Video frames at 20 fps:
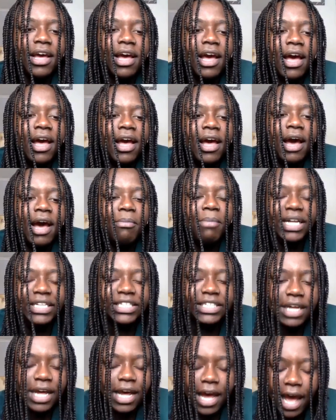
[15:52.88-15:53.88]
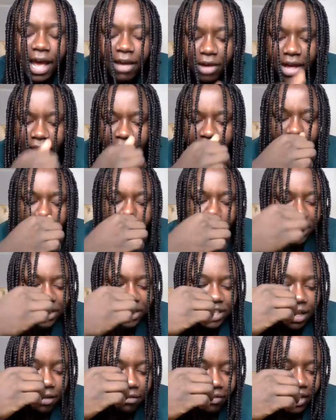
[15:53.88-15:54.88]
I
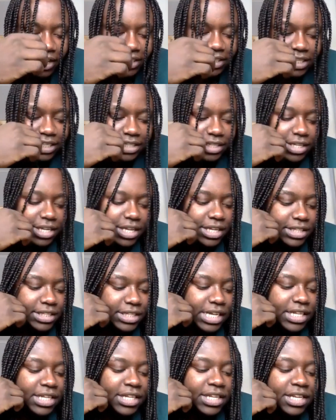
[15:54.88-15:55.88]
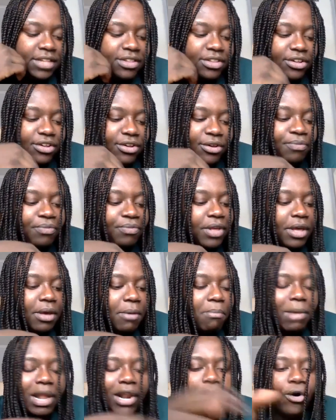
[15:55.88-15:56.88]
myself have sitting in the
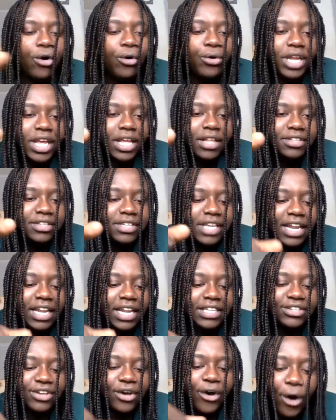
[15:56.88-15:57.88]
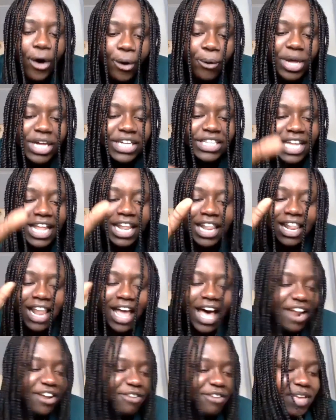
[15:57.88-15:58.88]
Mello audience, and it's always a
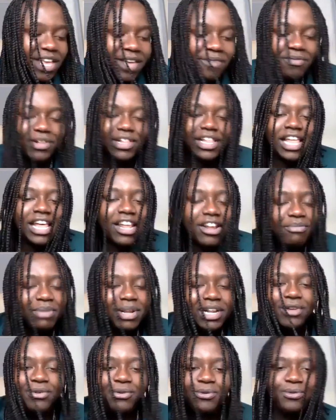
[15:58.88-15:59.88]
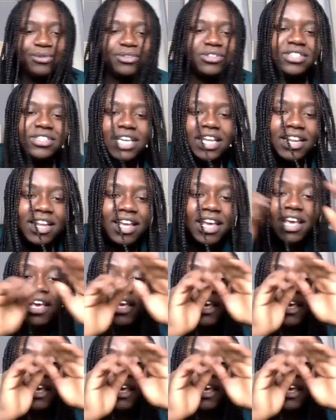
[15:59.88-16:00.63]
lot of people, a lot of balloons, and